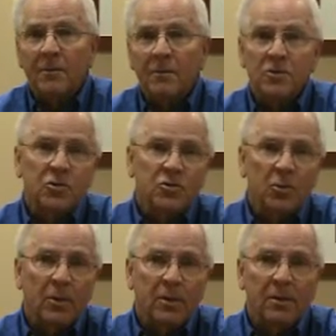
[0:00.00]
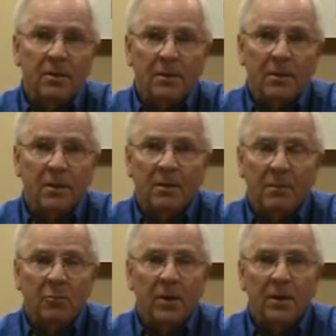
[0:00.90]
That shows you
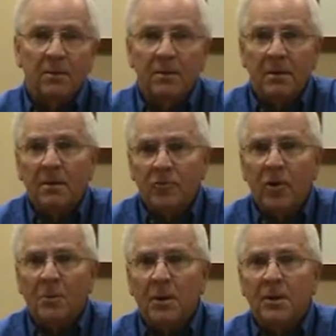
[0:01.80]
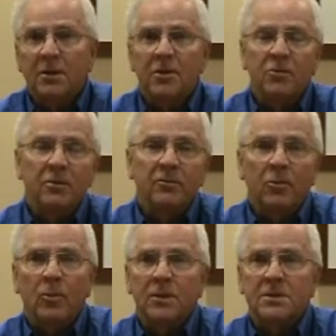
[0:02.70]
what brain trauma can do for
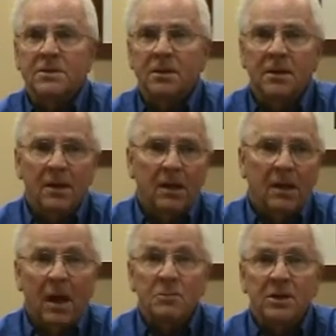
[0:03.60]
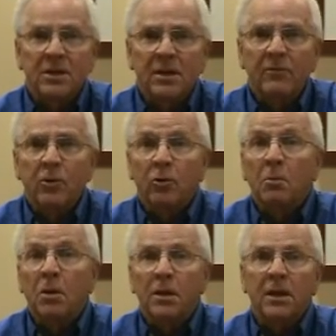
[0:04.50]
one's objectivity or
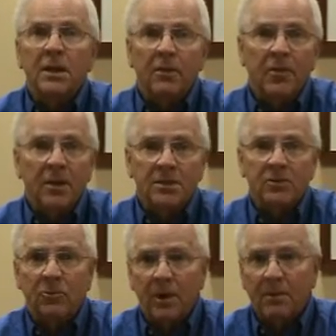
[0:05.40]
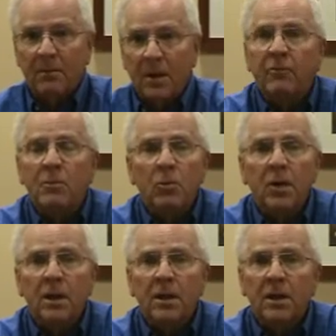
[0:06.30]
ability to think straight. Every
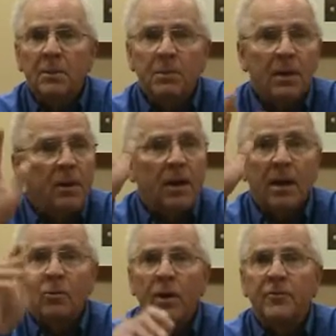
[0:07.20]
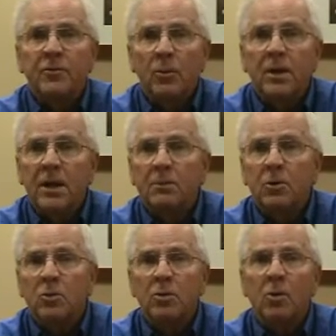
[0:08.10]
morning I'd get up and I'd wave to one neighbor
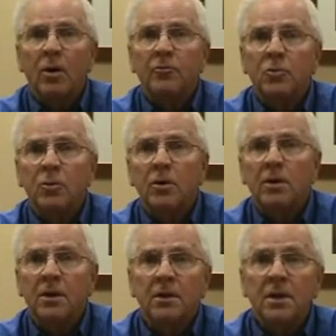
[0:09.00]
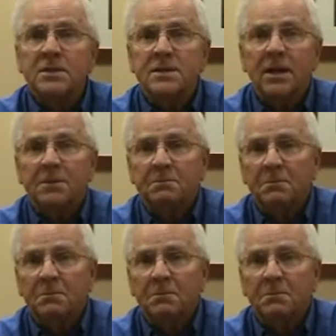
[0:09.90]
who would go off to work at Insight.